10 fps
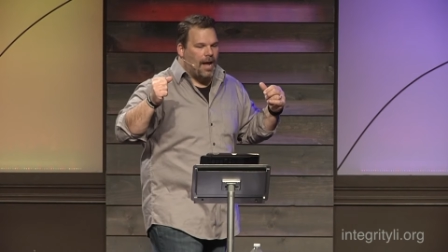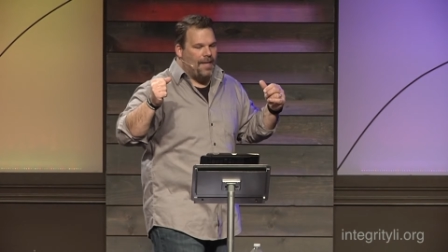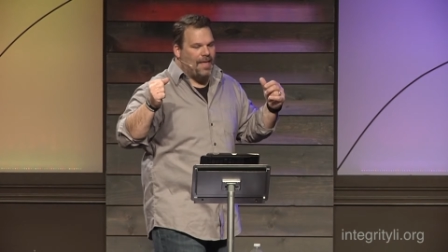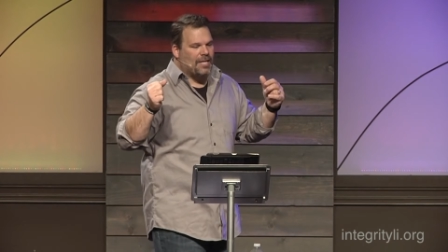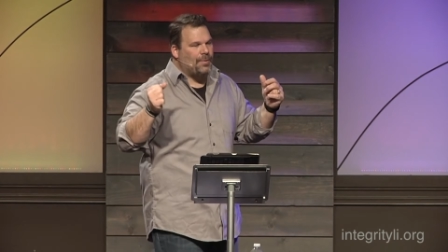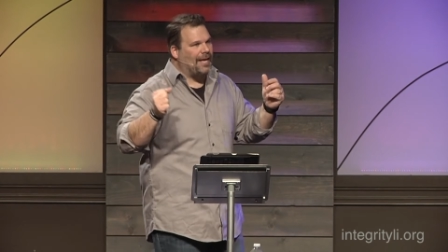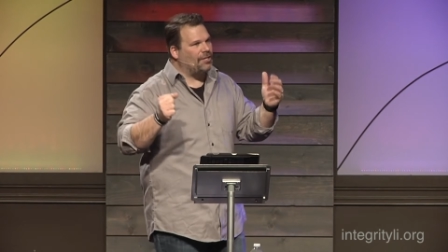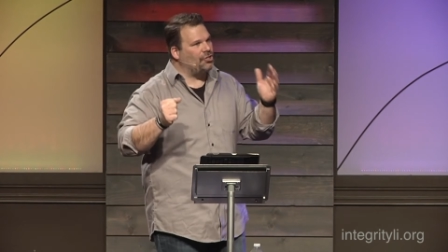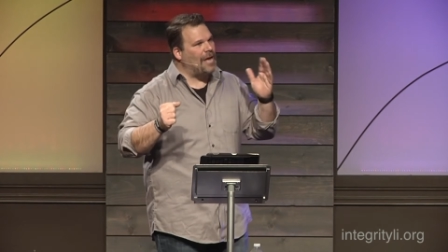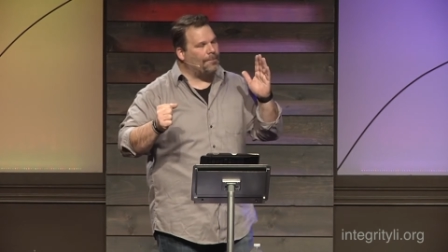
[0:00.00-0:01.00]
And then as we
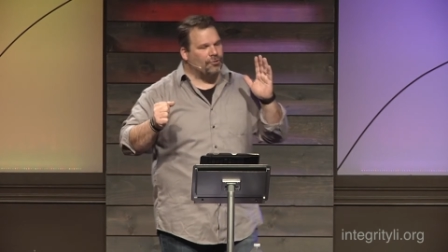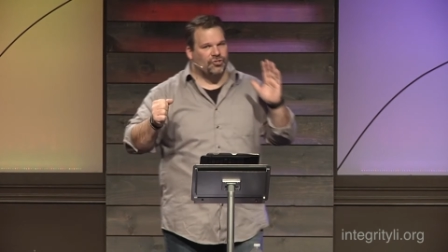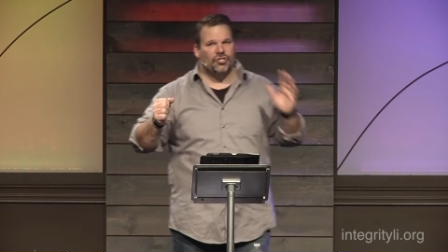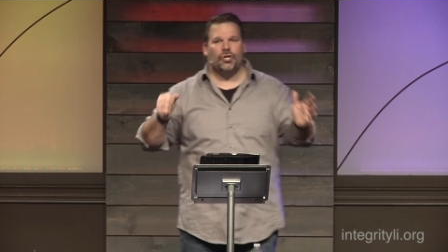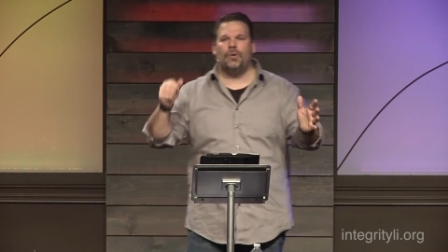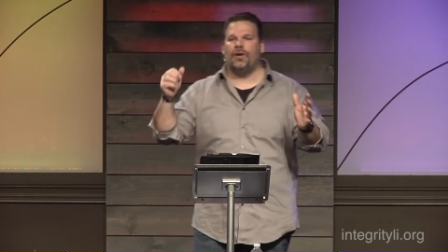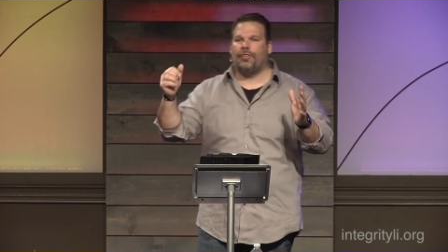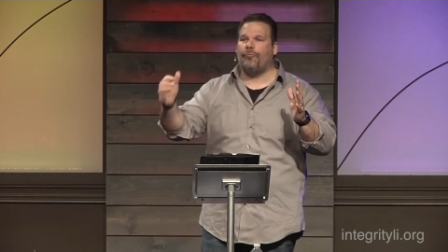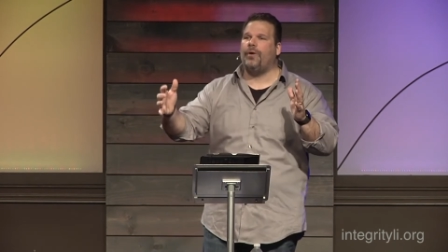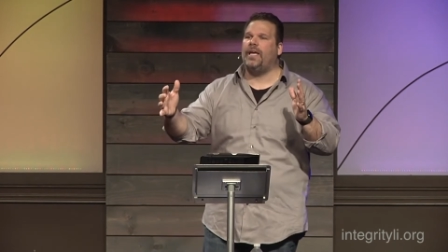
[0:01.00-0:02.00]
get to chapters two and
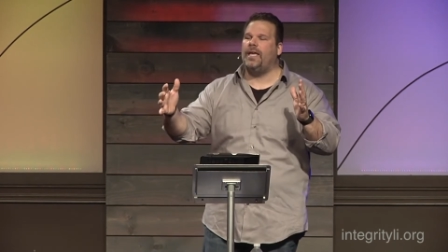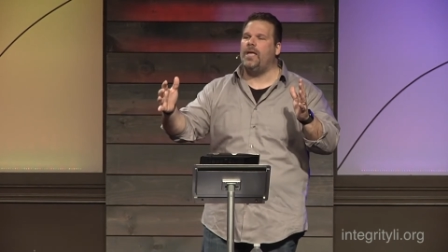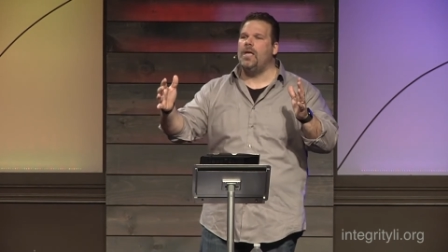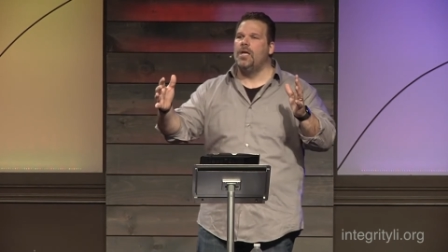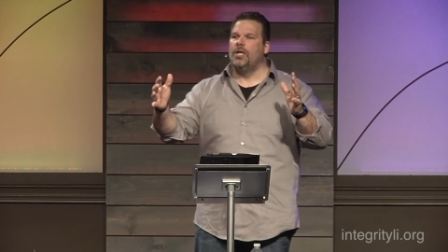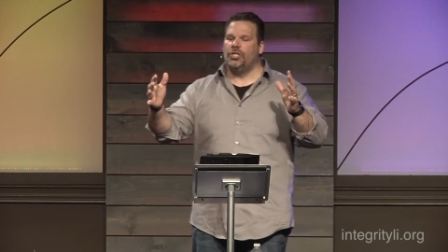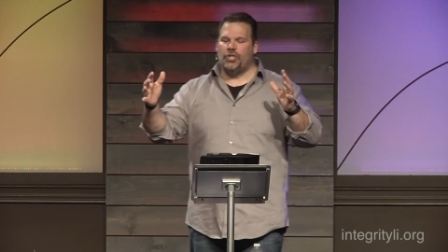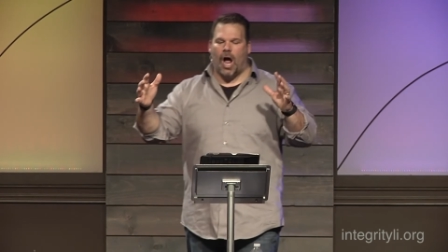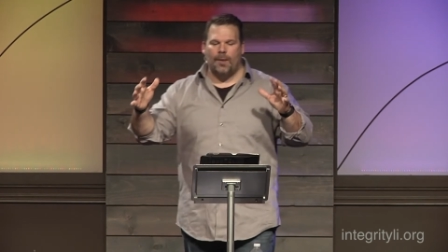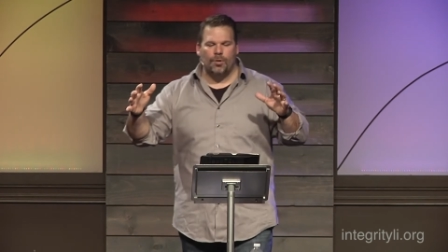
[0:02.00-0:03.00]
three,
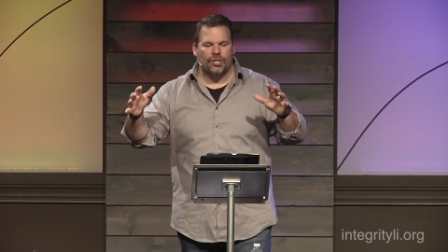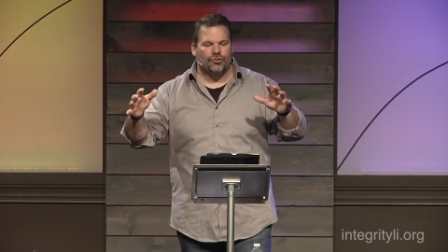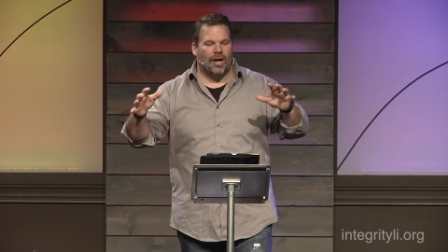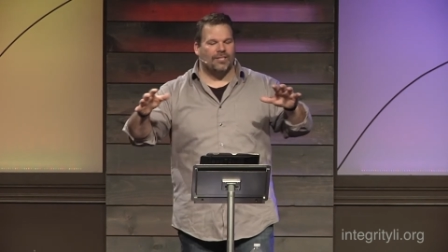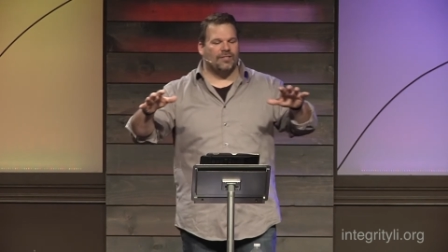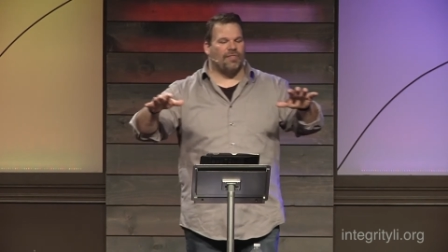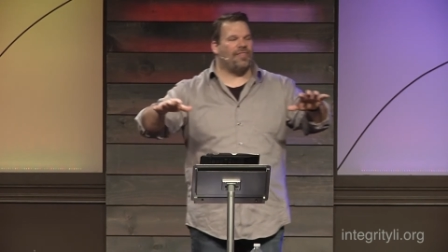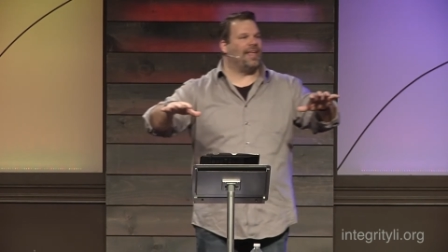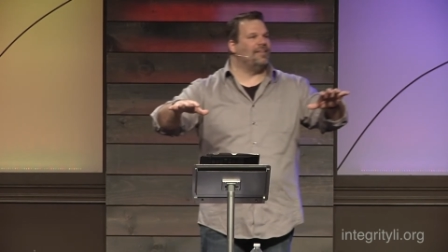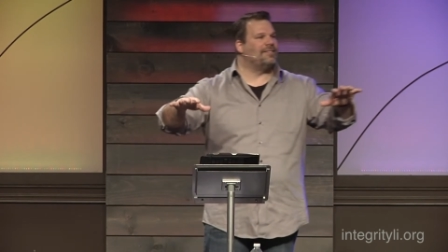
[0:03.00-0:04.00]
John will address the
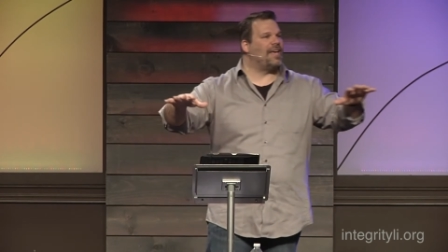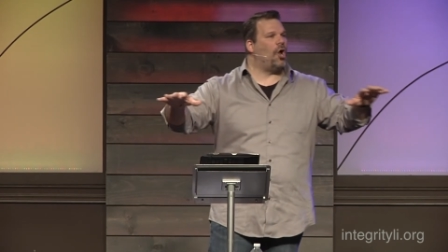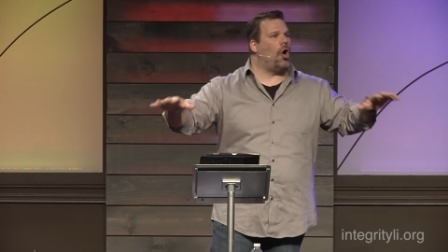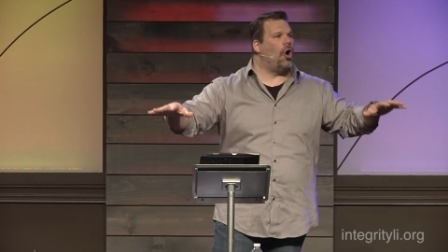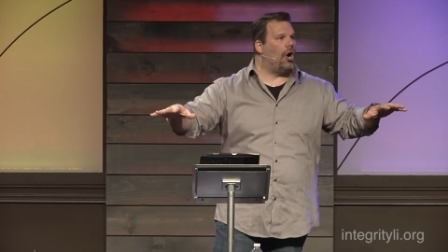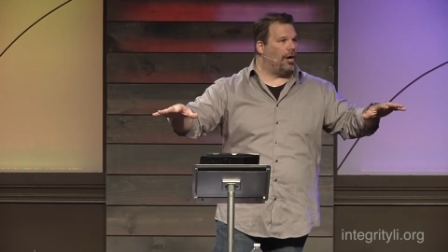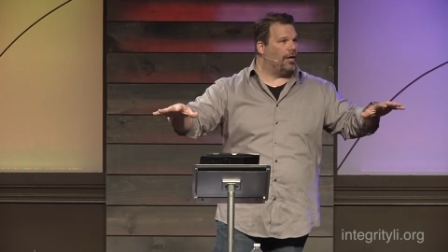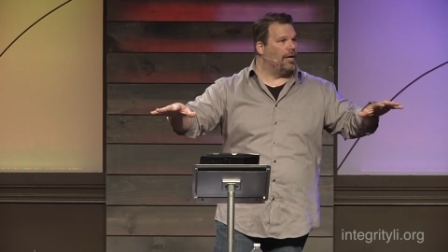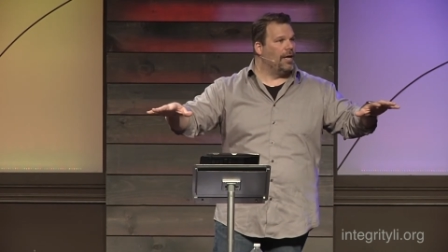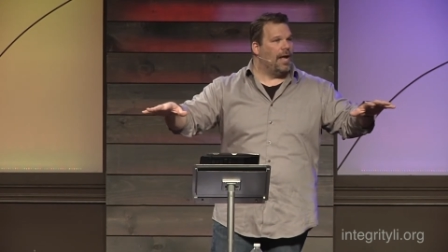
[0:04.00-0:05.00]
things that
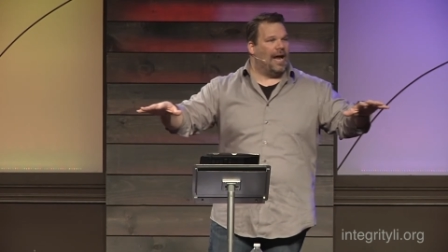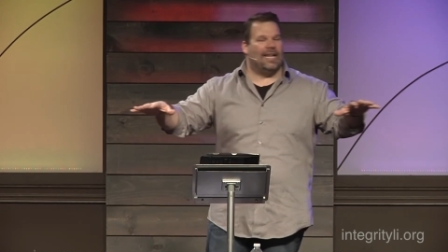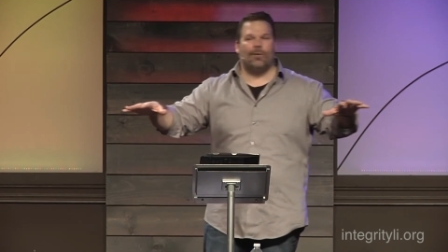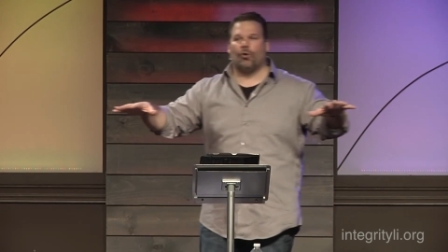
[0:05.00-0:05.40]
are. And he